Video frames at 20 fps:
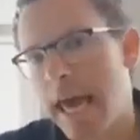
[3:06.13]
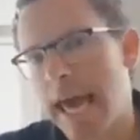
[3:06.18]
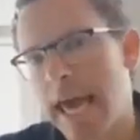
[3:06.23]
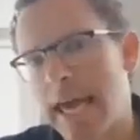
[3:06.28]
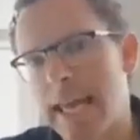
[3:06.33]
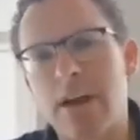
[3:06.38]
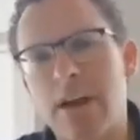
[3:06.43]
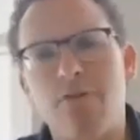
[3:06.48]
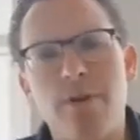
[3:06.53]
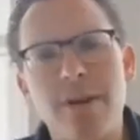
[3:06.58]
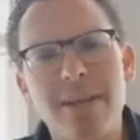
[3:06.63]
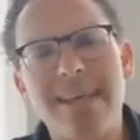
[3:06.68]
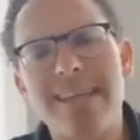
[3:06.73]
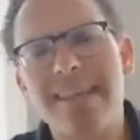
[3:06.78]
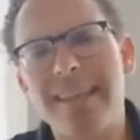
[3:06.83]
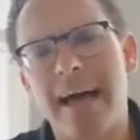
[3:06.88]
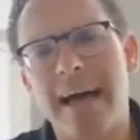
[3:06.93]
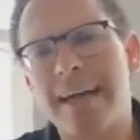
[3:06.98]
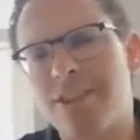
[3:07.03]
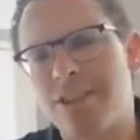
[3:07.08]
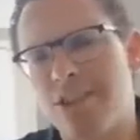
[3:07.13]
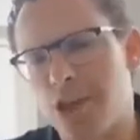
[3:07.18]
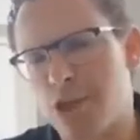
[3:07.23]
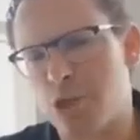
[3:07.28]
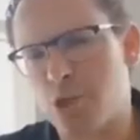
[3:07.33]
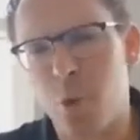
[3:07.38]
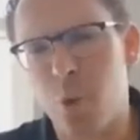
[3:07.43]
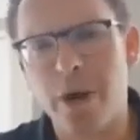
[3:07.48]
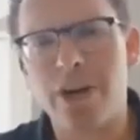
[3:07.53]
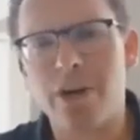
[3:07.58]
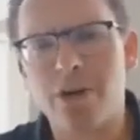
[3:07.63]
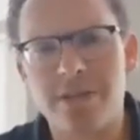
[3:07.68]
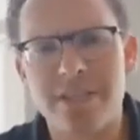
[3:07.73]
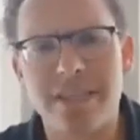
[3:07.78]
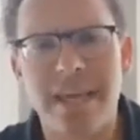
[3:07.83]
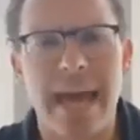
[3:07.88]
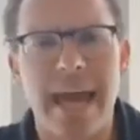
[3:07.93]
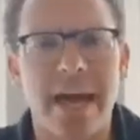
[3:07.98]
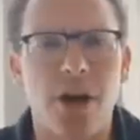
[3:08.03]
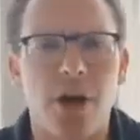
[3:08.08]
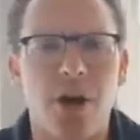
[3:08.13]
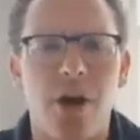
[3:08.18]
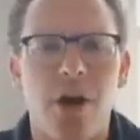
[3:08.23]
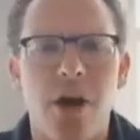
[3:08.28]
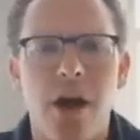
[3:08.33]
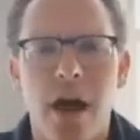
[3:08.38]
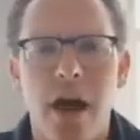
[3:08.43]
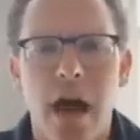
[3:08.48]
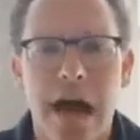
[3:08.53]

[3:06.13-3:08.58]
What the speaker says: And I really like the Twitter scanner.